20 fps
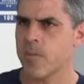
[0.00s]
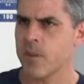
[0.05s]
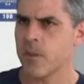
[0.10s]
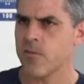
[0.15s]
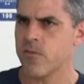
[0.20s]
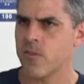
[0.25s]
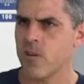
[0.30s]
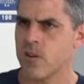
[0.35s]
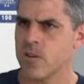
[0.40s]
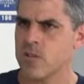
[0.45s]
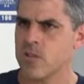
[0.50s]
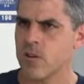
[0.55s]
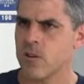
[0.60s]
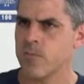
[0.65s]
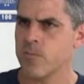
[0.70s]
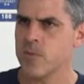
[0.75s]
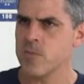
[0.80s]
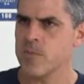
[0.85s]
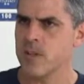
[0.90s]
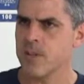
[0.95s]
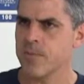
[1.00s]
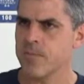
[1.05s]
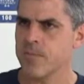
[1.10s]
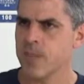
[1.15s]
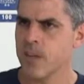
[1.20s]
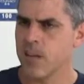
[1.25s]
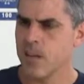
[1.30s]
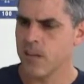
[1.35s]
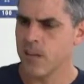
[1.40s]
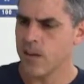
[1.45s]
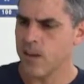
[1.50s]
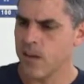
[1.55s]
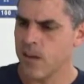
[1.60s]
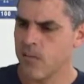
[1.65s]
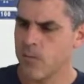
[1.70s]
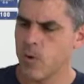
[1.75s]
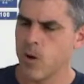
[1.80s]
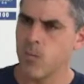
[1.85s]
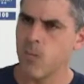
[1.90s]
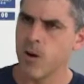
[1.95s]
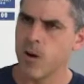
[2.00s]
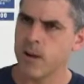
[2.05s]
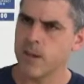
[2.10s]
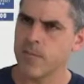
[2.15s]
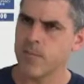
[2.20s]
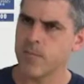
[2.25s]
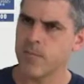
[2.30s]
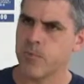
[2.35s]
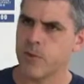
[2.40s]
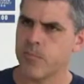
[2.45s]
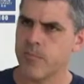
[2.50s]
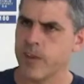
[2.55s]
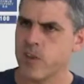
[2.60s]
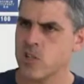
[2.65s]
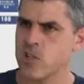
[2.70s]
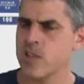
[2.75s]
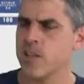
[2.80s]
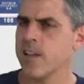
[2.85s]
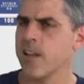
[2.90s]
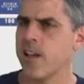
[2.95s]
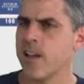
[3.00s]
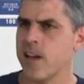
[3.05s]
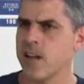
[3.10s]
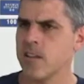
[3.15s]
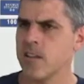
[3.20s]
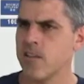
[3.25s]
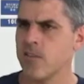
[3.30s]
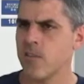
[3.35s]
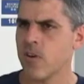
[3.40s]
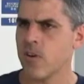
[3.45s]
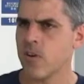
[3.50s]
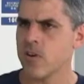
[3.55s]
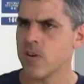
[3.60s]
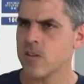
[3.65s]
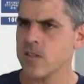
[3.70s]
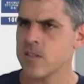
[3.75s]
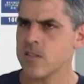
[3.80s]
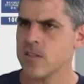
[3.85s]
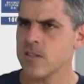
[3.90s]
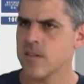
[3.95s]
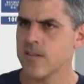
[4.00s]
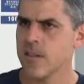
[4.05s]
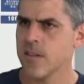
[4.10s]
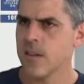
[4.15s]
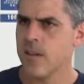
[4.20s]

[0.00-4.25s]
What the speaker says: by the Frost Art Museum, and we want professionally active artists.